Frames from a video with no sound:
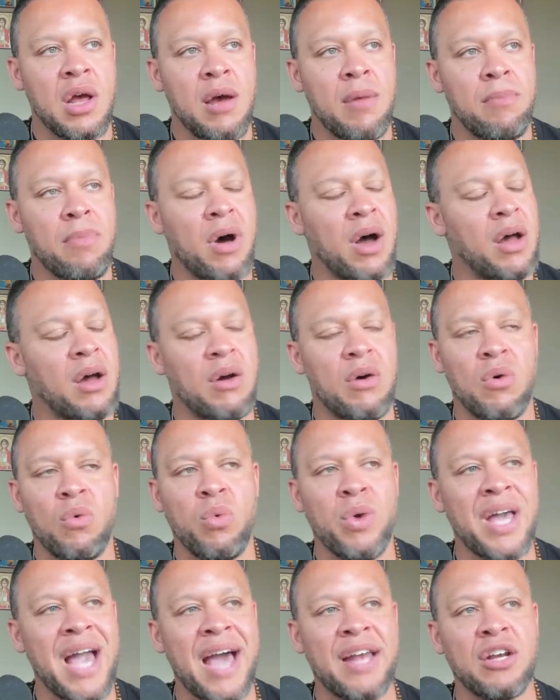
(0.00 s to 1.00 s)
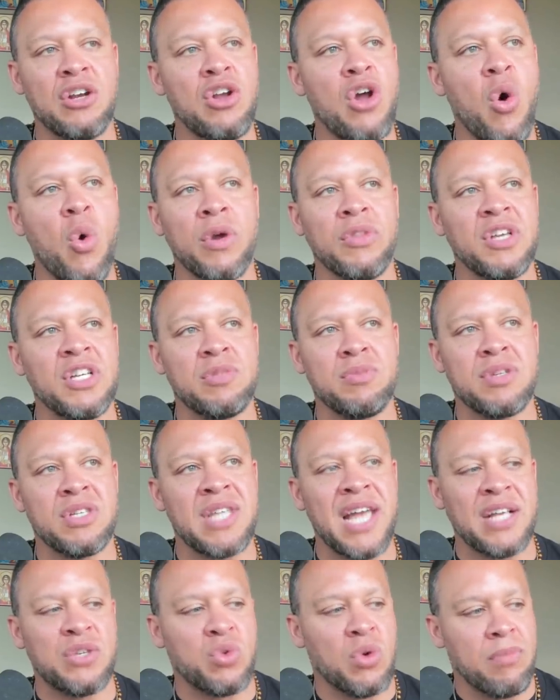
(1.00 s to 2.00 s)
But we got to know where these
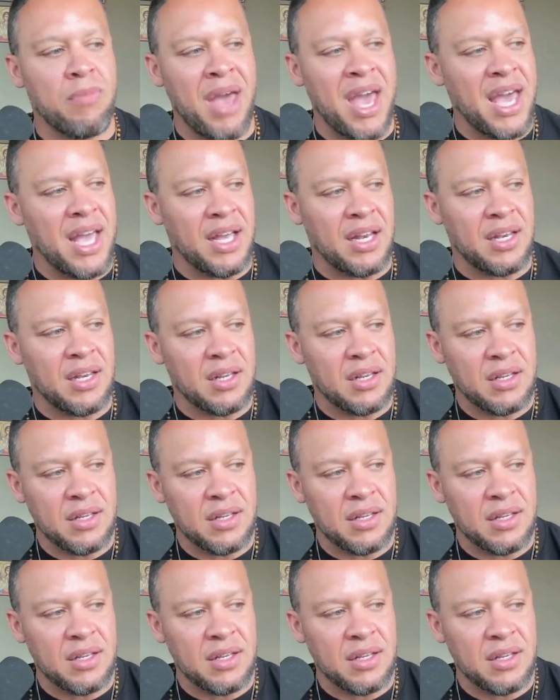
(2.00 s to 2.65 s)
mistakes were made.